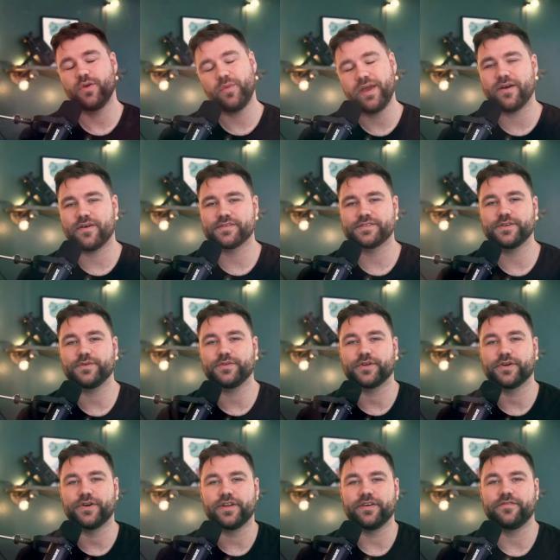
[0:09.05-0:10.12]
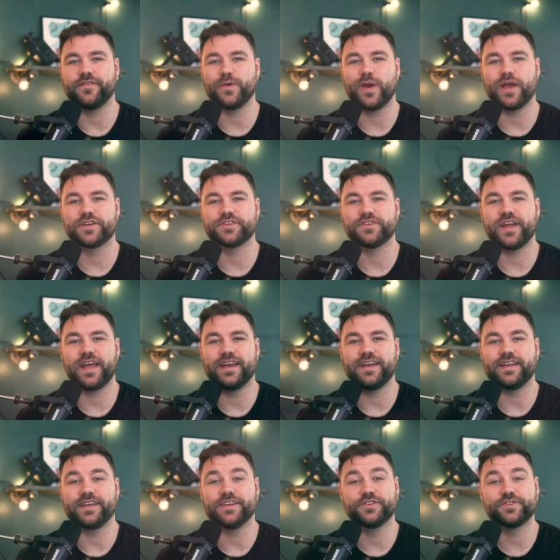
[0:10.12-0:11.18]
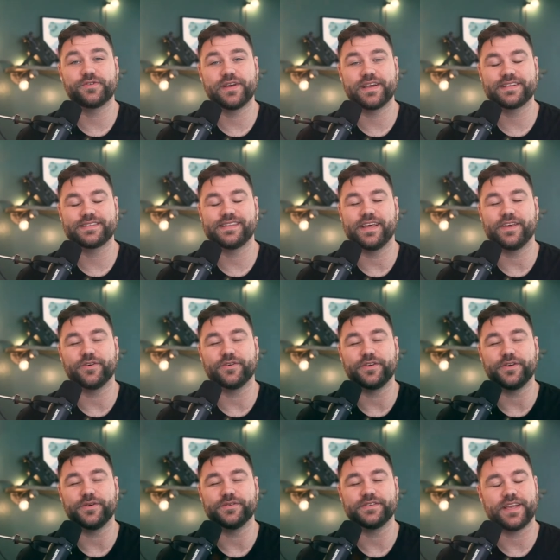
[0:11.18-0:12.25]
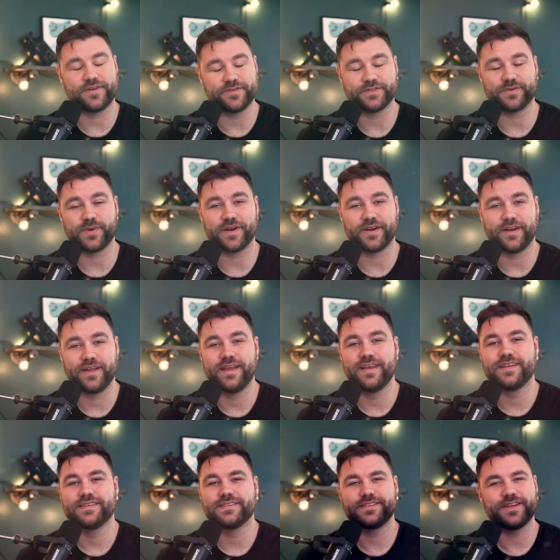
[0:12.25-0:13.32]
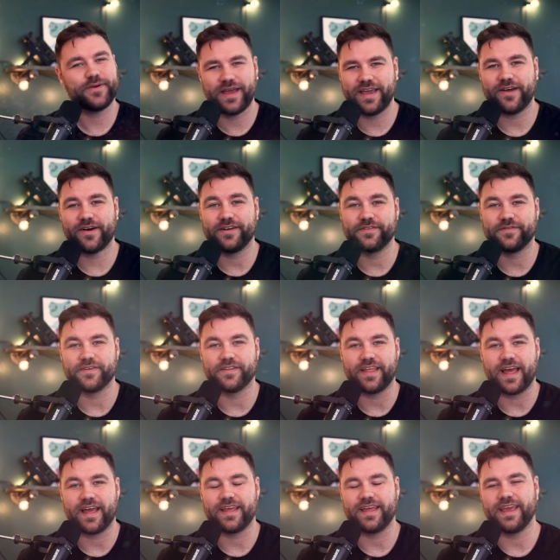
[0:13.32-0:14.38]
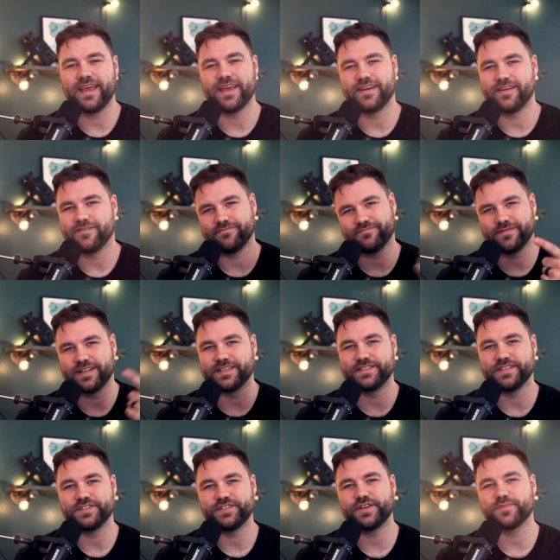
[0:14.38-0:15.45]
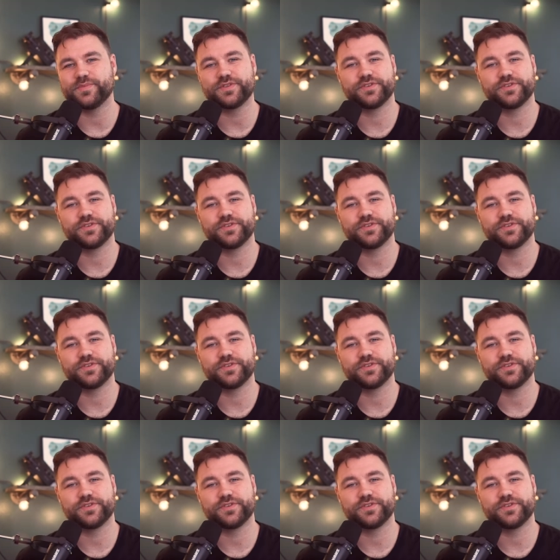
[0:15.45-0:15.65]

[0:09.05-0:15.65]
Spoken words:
You may also learn a few extra editing tricks that you'll use elsewhere. So hang on for that and let's just jump